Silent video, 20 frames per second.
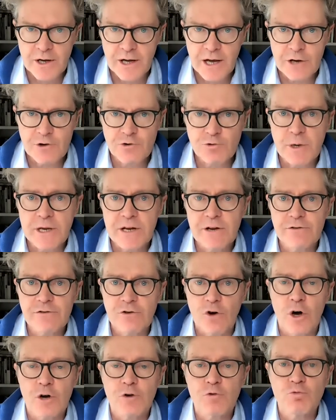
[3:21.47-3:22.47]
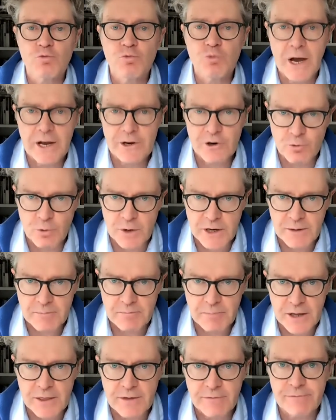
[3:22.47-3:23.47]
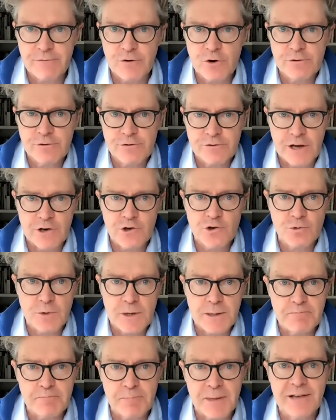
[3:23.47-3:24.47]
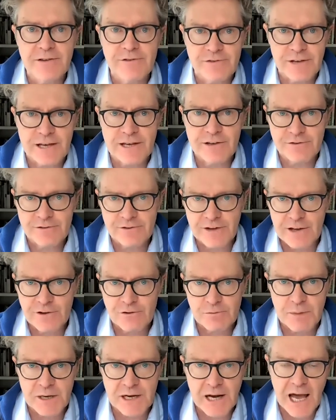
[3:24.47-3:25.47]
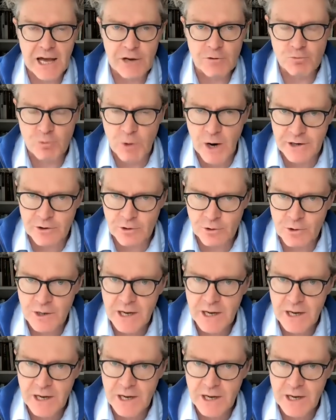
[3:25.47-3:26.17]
a treatise on rhetoric by the 1st century BC statesman and writer